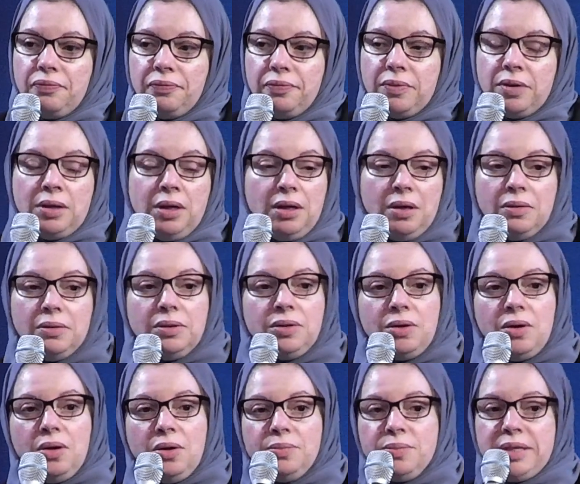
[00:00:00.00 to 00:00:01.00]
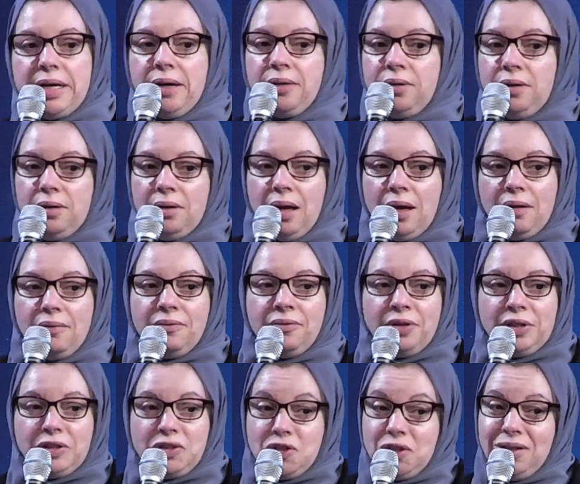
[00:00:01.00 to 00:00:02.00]
little hometown and
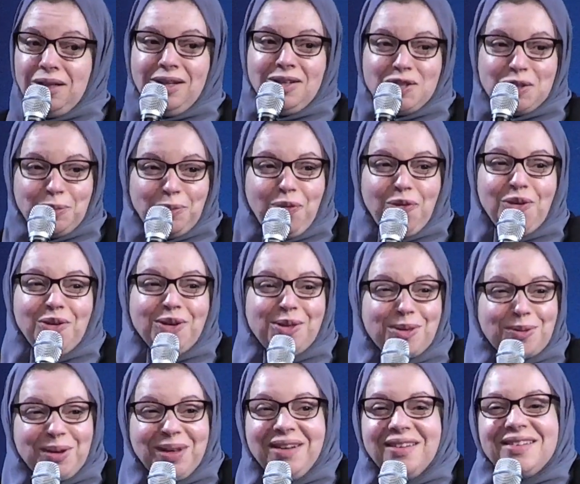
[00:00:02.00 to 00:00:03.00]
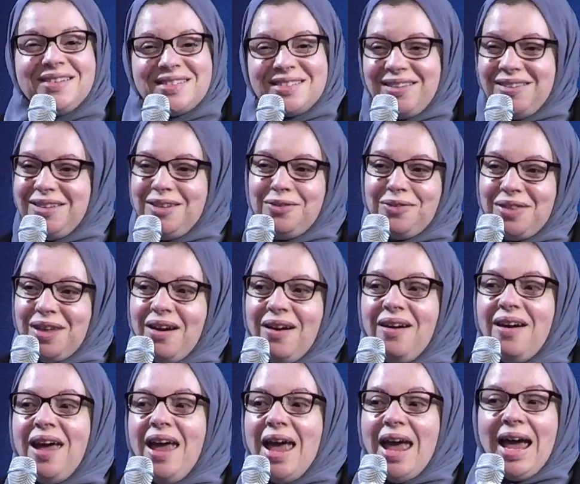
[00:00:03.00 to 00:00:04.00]
village in Egypt for 3 years and lived
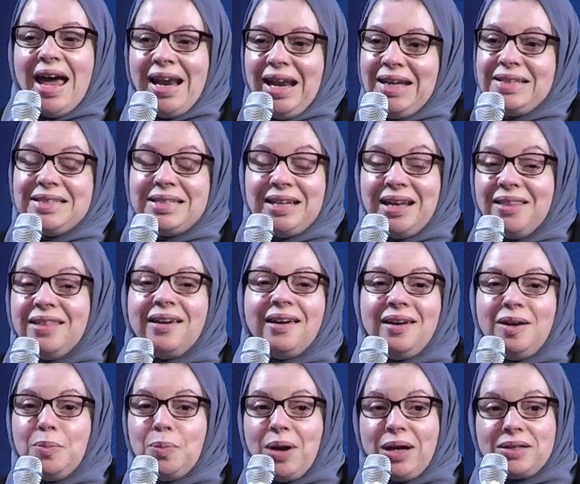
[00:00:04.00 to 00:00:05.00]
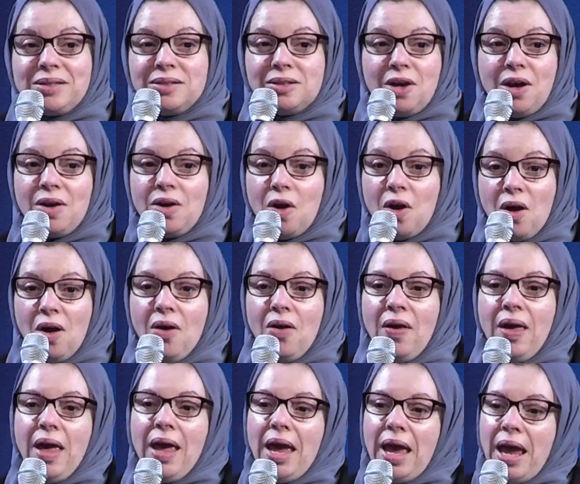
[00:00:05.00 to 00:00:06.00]
there. And I did nothing. I didn't practice law at all.
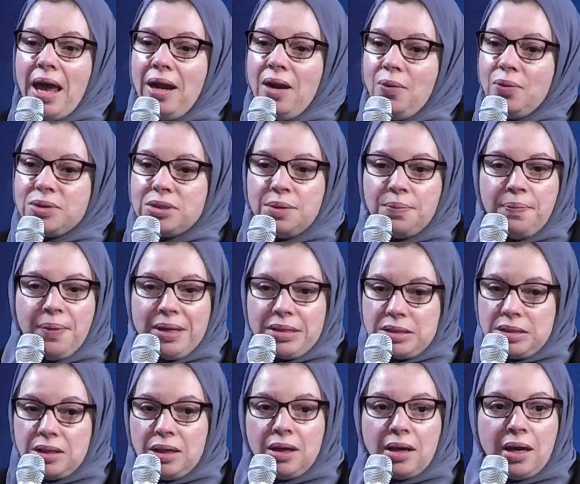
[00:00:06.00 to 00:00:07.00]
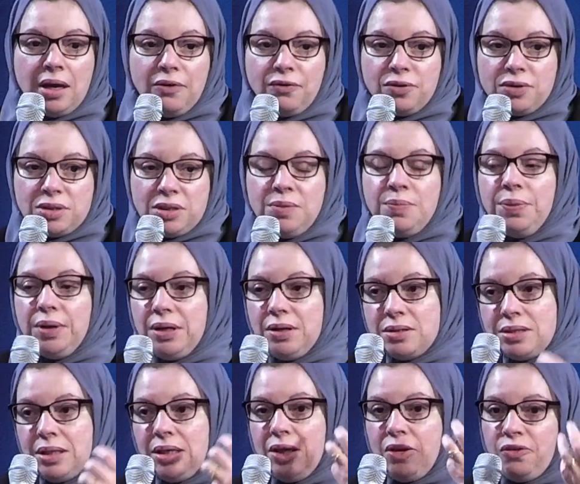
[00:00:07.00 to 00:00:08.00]
And it was the best thing I ever did because
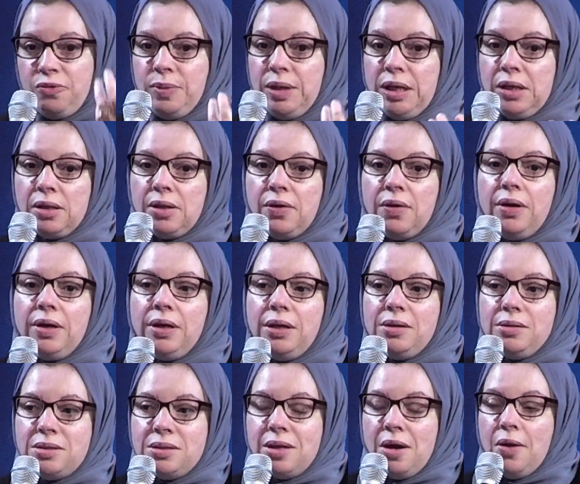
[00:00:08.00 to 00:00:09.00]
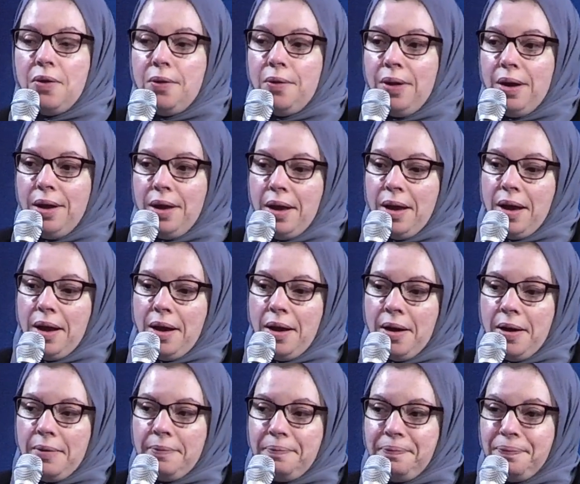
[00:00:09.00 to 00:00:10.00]
it gave me clarity. So
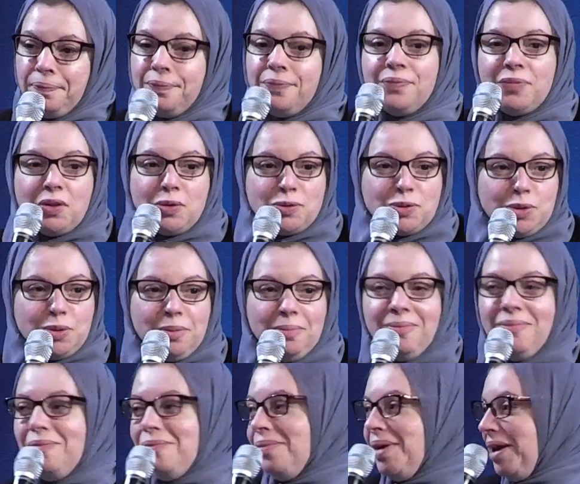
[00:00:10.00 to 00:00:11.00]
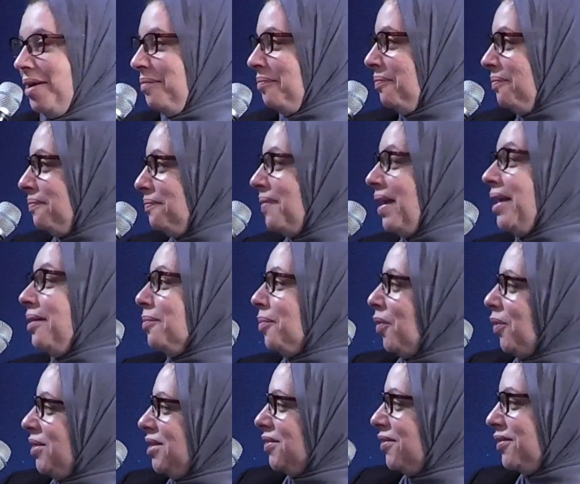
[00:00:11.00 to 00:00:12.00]
those are my main
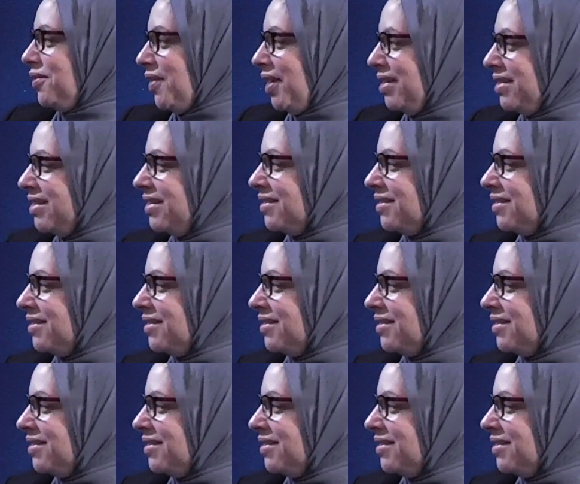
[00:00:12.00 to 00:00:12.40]
points of advice.